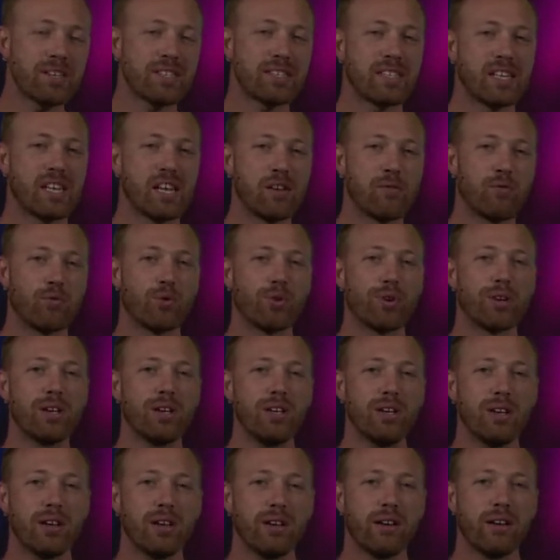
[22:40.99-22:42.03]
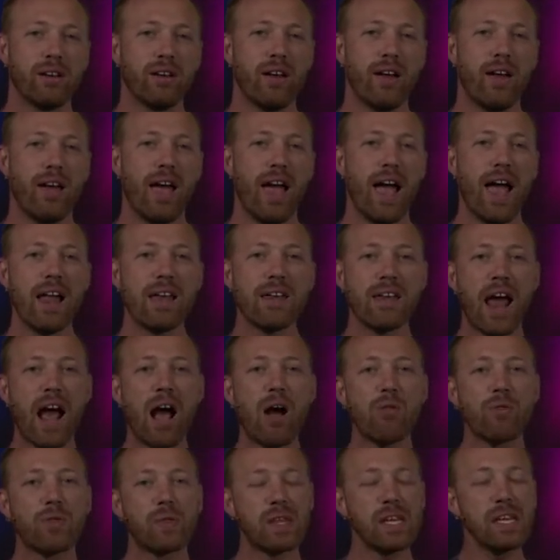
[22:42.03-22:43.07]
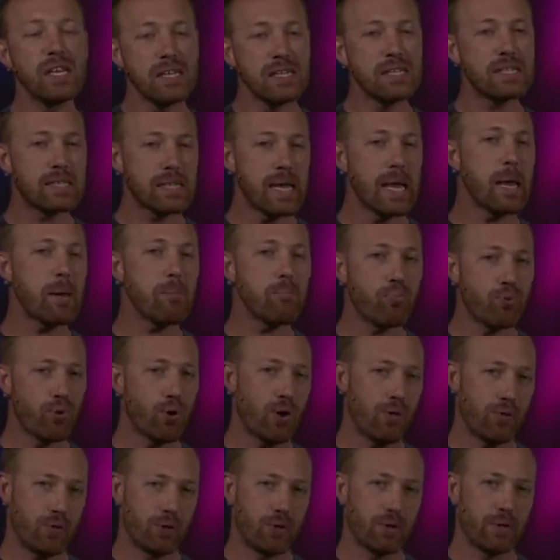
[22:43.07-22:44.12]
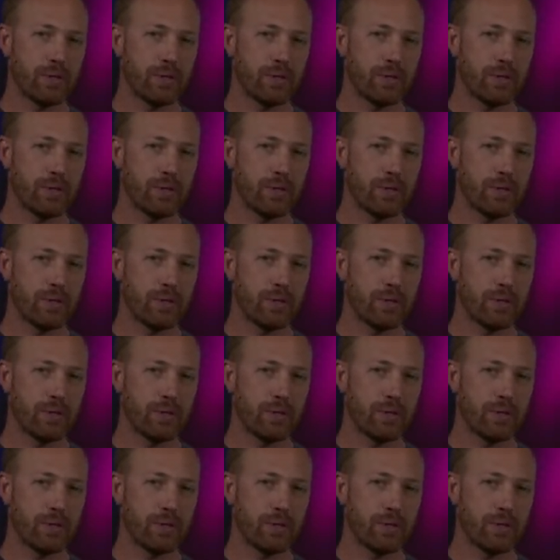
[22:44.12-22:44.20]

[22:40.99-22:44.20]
slavery, and now these same brothers